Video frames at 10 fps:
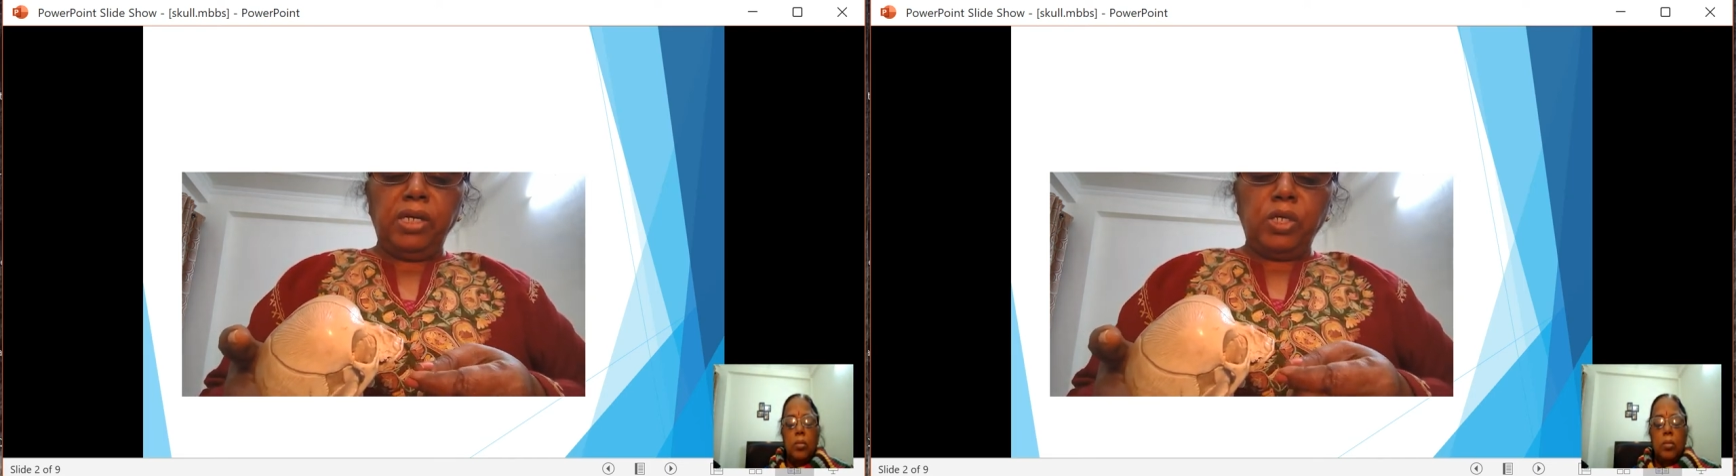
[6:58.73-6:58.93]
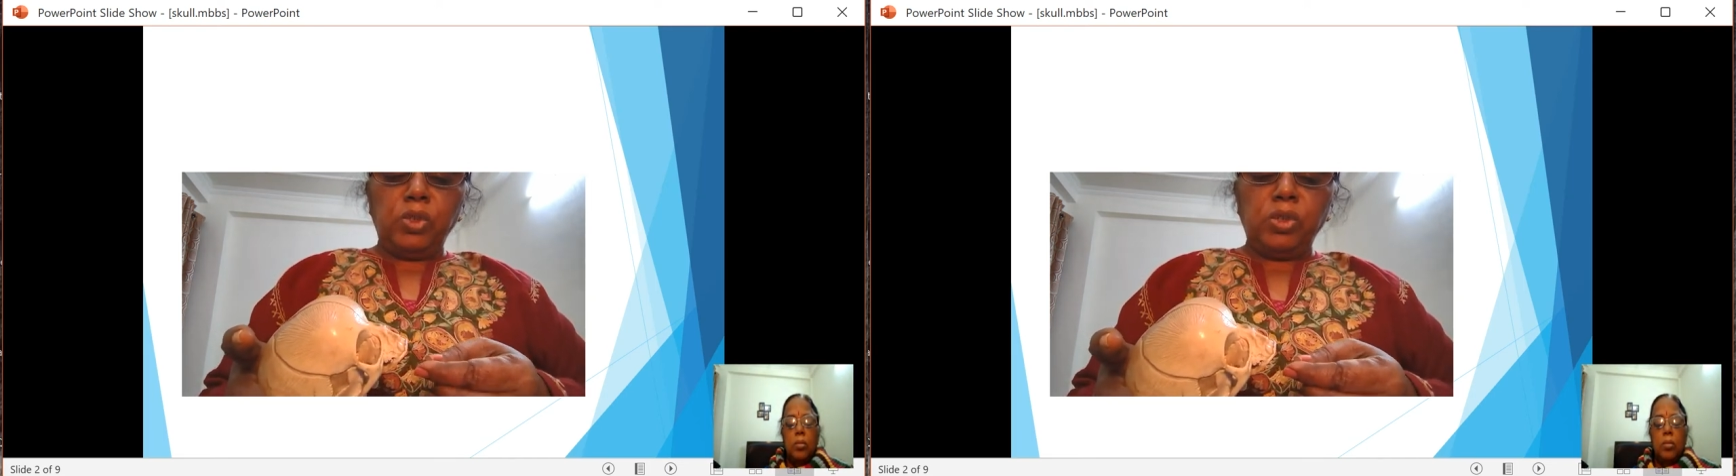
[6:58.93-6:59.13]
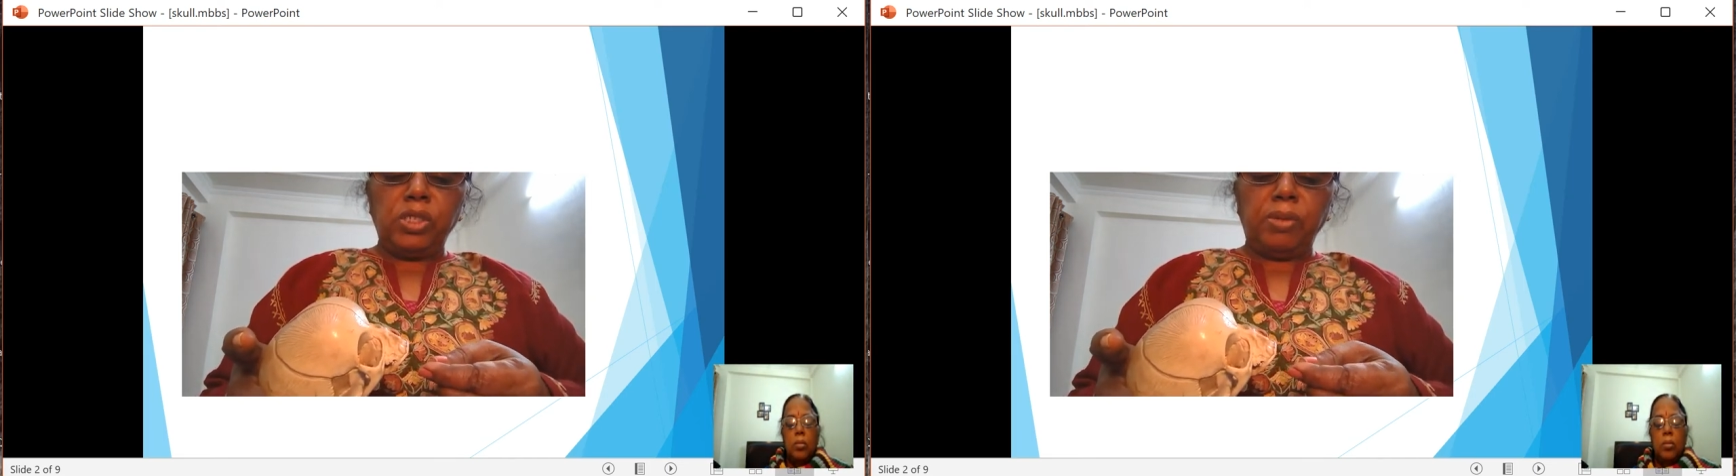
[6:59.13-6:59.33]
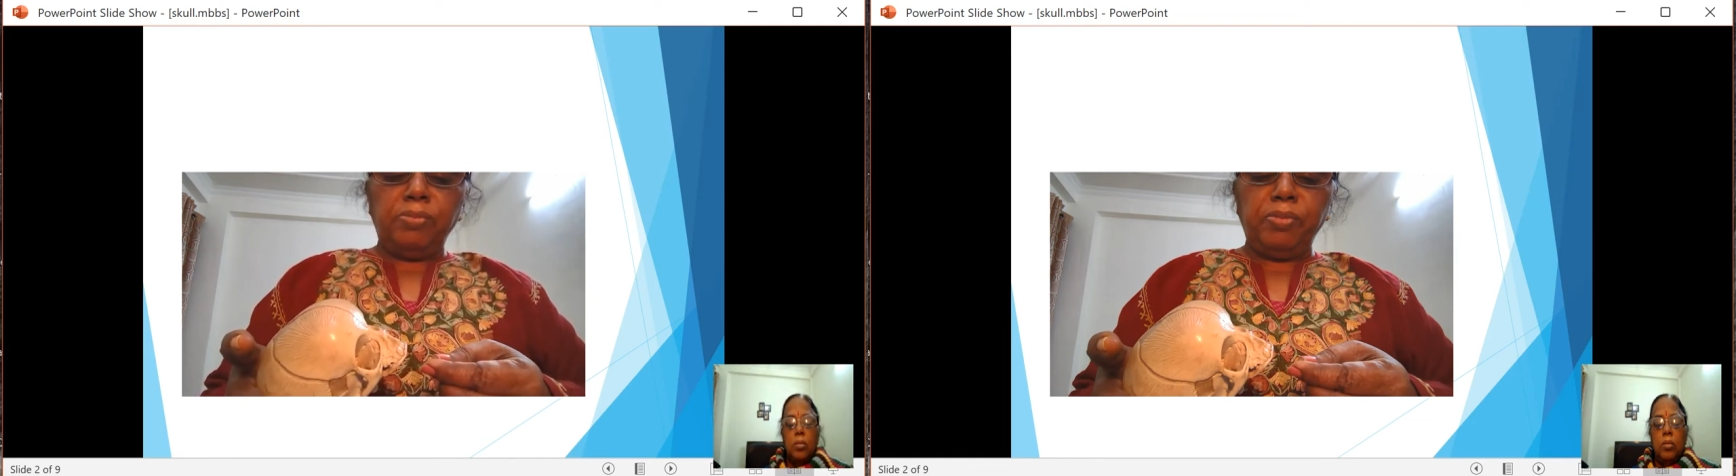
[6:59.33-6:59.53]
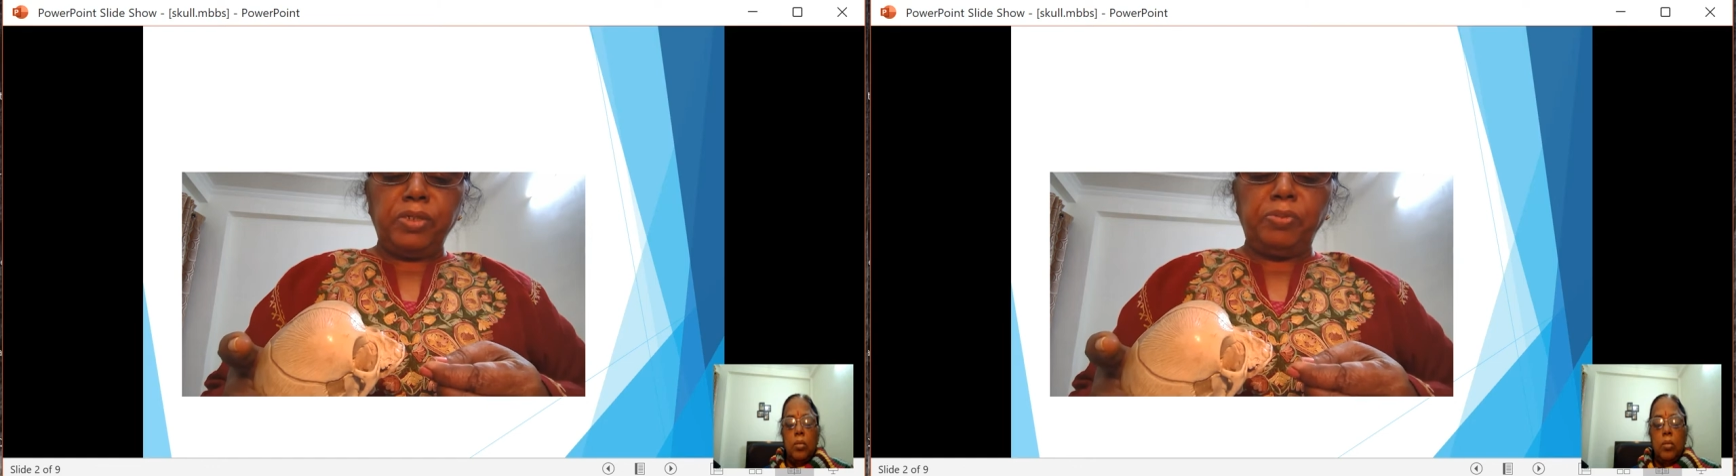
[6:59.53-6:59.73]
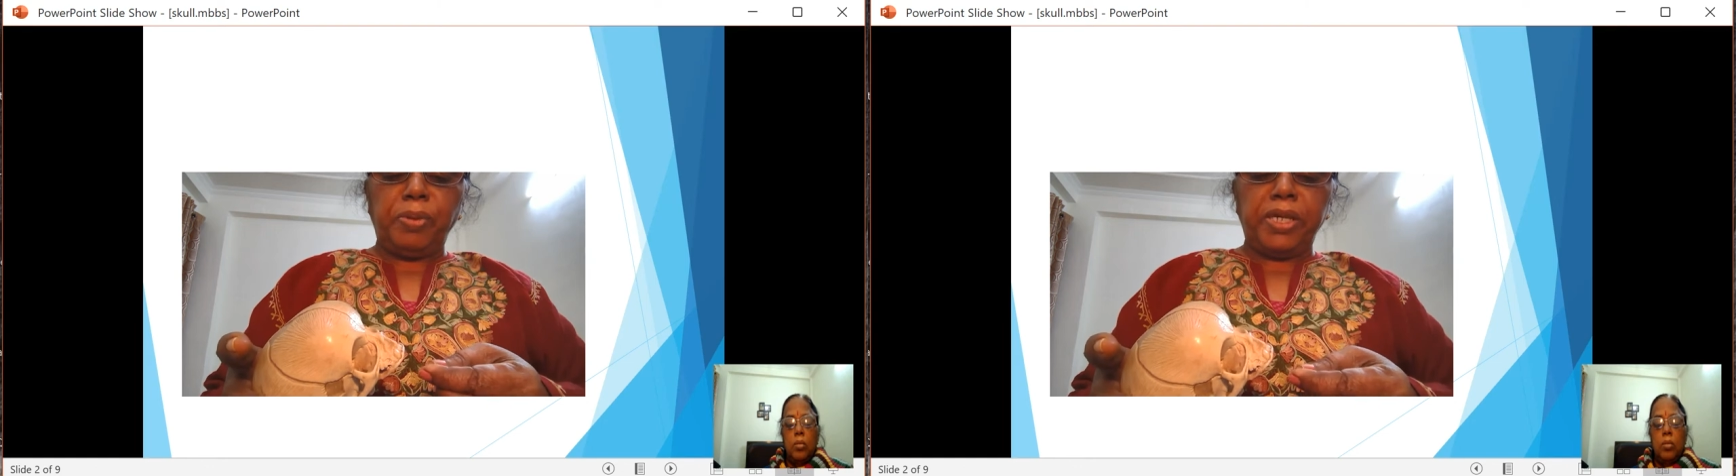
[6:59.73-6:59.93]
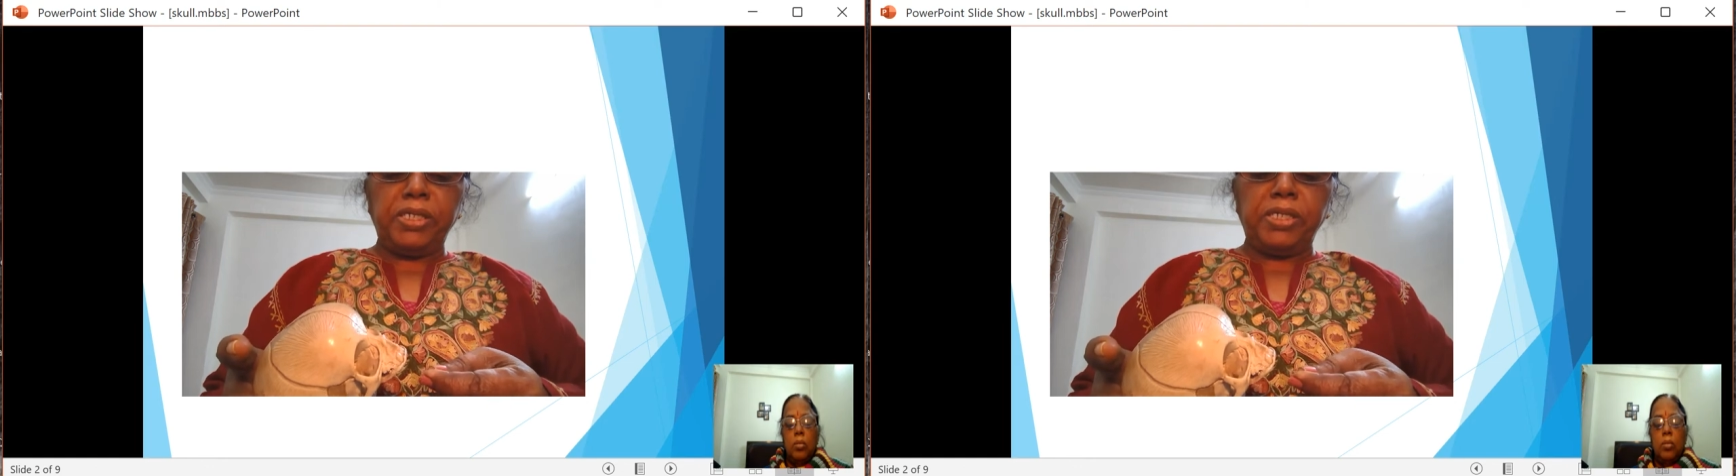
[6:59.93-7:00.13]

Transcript: So some space